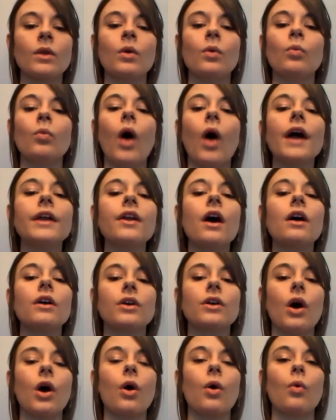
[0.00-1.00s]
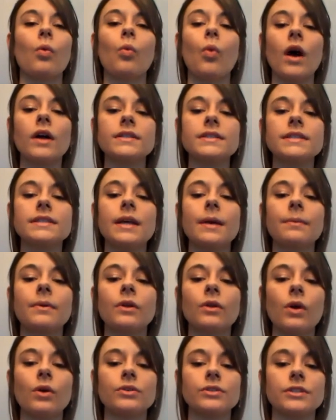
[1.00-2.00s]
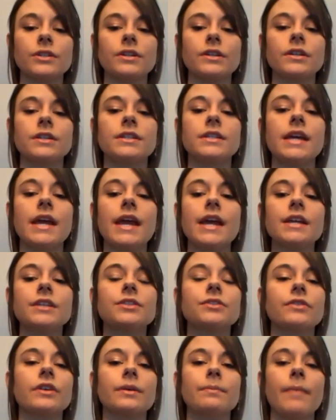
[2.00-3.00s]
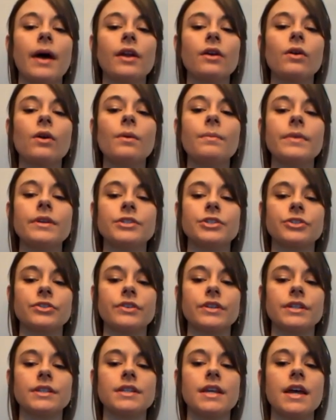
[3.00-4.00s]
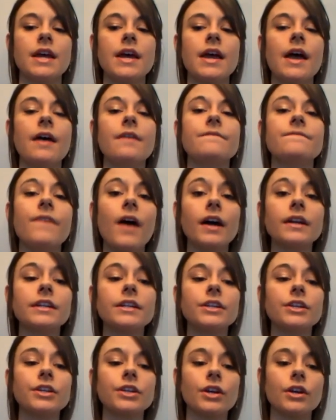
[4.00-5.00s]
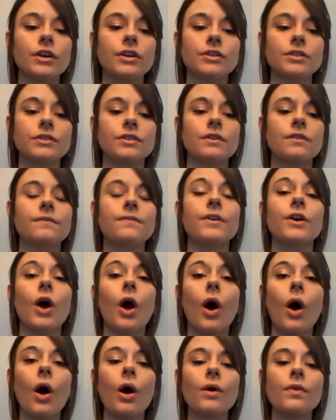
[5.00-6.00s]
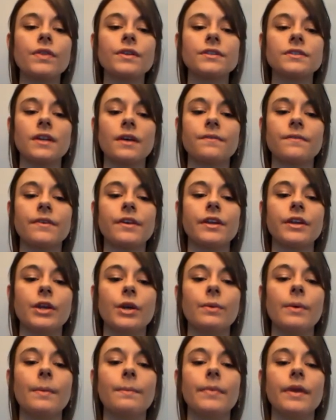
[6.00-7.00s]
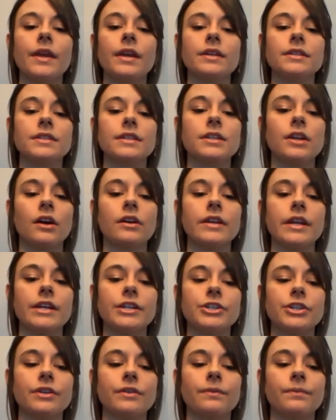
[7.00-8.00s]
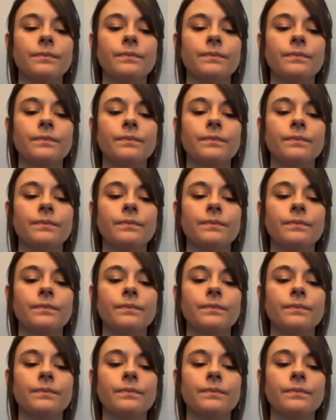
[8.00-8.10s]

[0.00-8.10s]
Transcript: Why not go one step closer to answering medical mysteries and finding cures for all the suffering human beings in our nation?